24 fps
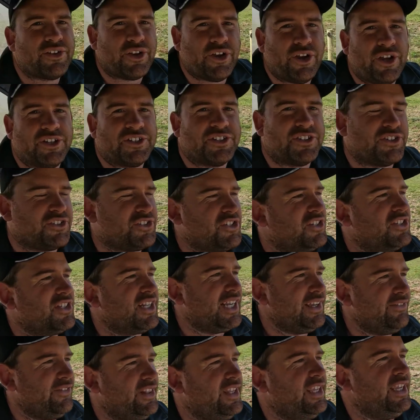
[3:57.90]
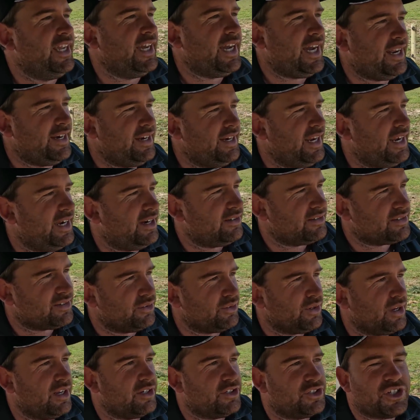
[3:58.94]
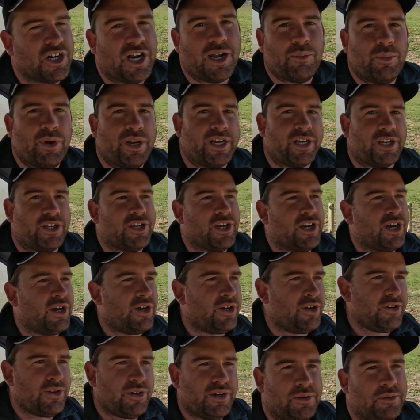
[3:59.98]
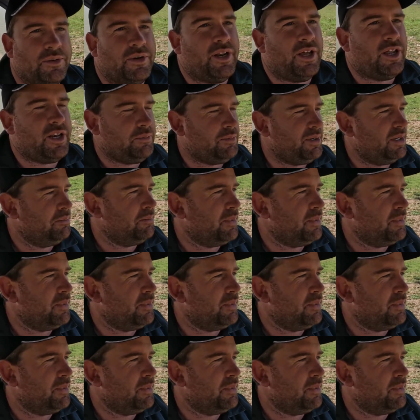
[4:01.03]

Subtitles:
Curtis is just leaving the yard now, so I'll go and show him where to go. It'll only be a